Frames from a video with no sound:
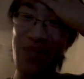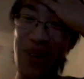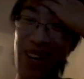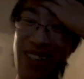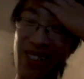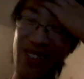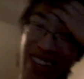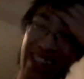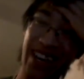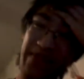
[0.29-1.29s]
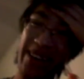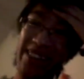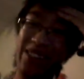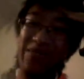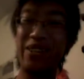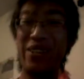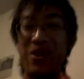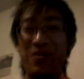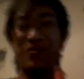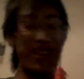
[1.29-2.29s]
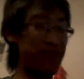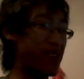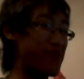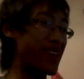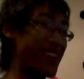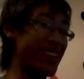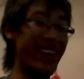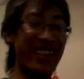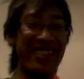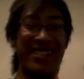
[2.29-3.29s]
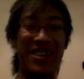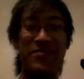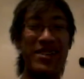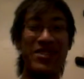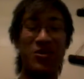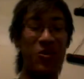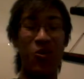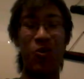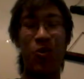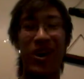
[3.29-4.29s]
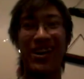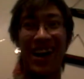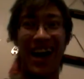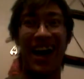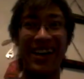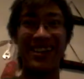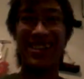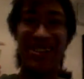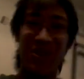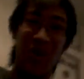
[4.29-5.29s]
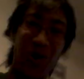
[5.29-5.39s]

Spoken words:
pineal gland. I made this video, but I'm gonna make it again because I missed one line in the